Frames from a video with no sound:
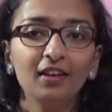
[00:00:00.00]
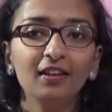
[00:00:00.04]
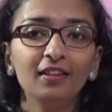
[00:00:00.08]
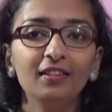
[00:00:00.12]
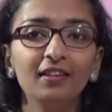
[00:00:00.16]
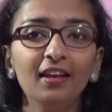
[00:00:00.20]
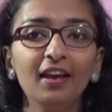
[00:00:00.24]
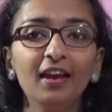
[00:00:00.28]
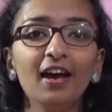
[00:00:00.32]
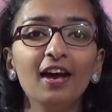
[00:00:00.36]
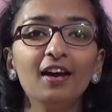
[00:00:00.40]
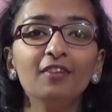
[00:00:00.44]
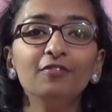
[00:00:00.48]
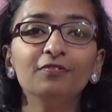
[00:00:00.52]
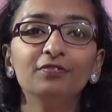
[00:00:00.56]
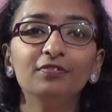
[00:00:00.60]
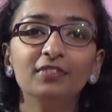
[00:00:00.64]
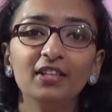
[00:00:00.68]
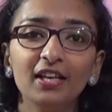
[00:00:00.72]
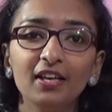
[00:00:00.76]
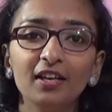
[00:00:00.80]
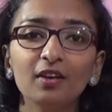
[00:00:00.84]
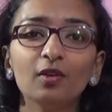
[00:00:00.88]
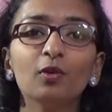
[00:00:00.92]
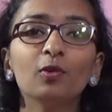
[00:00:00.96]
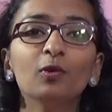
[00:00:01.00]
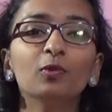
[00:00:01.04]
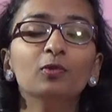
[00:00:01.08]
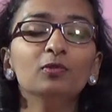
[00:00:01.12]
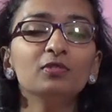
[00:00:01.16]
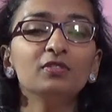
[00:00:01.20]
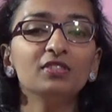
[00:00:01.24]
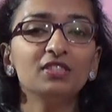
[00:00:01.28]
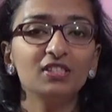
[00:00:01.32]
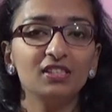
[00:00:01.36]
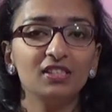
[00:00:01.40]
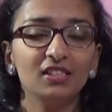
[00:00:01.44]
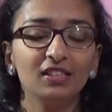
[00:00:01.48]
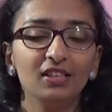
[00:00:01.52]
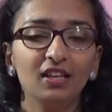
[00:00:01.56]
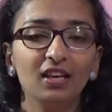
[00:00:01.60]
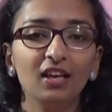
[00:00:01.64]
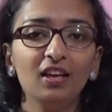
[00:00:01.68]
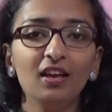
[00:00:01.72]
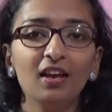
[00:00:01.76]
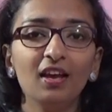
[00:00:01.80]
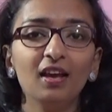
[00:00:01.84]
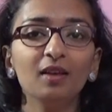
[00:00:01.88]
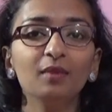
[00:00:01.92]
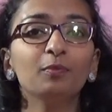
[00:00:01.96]
they have their own
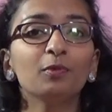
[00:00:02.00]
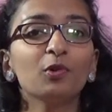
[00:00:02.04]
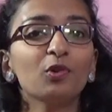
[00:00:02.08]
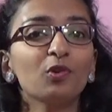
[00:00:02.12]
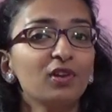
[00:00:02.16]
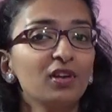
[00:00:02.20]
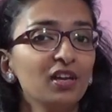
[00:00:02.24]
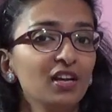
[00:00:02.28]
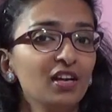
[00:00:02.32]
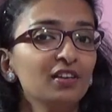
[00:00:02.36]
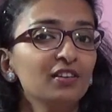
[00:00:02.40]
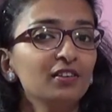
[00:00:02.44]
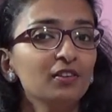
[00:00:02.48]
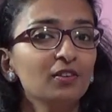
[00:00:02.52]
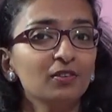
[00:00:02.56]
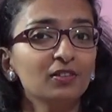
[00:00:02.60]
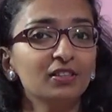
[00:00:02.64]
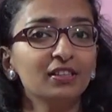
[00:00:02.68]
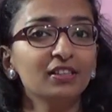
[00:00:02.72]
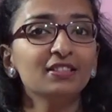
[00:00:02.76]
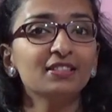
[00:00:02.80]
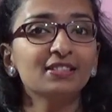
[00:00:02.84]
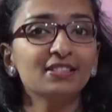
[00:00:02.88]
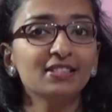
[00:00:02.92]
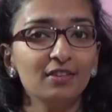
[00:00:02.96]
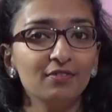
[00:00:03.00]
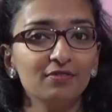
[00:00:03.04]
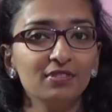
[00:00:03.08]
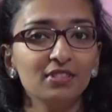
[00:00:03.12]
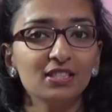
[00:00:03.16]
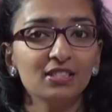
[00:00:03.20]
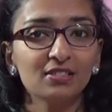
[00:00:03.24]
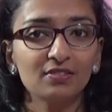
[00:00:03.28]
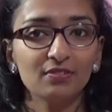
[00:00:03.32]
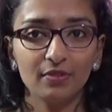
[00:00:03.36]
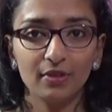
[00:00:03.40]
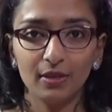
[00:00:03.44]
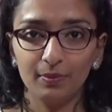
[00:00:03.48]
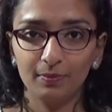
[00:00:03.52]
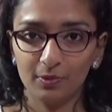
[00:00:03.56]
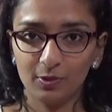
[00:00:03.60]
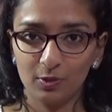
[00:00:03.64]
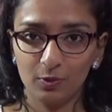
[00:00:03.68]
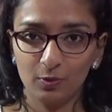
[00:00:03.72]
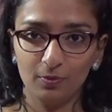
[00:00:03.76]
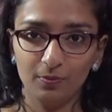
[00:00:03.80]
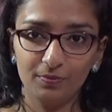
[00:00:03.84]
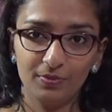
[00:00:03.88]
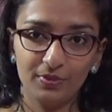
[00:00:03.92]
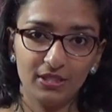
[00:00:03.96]
DNA and prokaryotic sanguineous
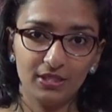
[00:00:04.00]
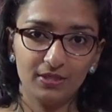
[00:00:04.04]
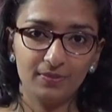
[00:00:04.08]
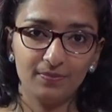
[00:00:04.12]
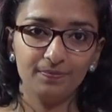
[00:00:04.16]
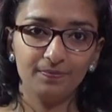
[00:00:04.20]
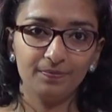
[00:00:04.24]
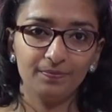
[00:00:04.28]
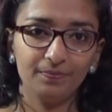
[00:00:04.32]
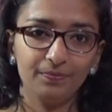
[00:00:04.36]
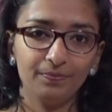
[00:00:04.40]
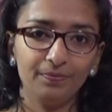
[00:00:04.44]
ribosomes.